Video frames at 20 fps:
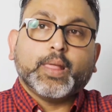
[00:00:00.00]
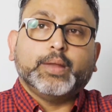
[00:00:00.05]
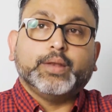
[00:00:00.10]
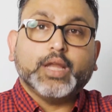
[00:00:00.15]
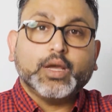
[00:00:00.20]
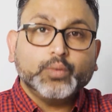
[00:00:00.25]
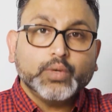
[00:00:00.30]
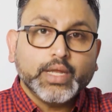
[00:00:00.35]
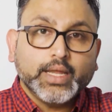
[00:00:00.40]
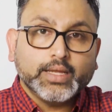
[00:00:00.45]

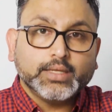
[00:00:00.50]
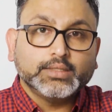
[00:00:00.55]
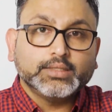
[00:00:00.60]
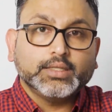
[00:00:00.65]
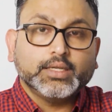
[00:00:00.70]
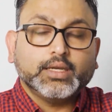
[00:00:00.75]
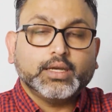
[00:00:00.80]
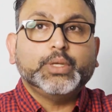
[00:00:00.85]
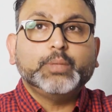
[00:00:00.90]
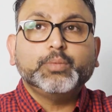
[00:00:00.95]

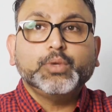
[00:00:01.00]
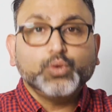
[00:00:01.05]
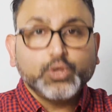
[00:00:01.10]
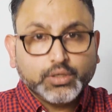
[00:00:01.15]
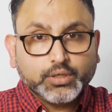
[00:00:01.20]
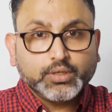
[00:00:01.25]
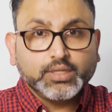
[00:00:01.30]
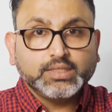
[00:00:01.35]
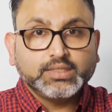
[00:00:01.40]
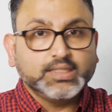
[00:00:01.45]
nowadays people who are
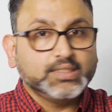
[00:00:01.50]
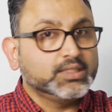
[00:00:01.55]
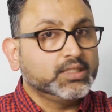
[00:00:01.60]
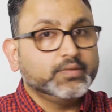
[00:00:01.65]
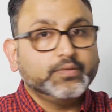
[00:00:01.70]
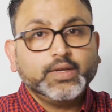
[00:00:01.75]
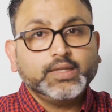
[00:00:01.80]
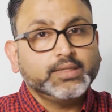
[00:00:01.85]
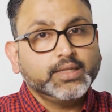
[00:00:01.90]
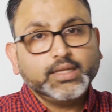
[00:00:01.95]
turning
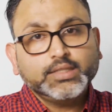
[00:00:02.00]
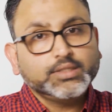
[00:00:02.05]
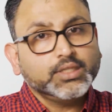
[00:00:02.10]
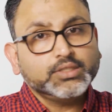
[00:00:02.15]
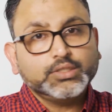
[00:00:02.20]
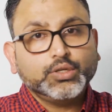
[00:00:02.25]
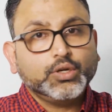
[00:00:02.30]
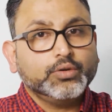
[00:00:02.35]
65 they're just